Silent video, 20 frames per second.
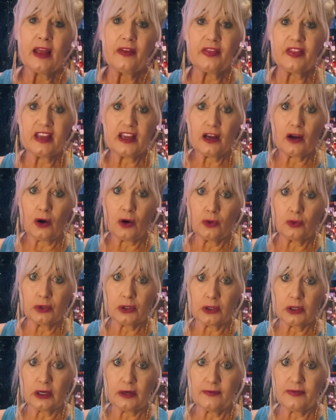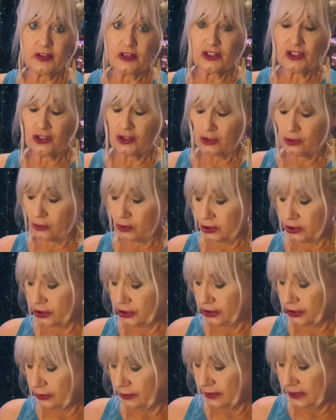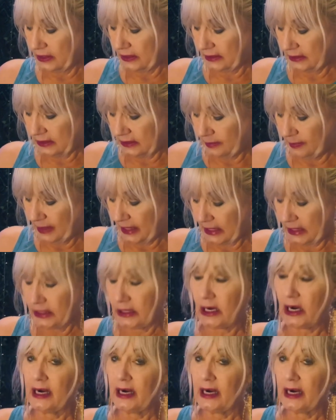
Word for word: the owner of the store showed this to me and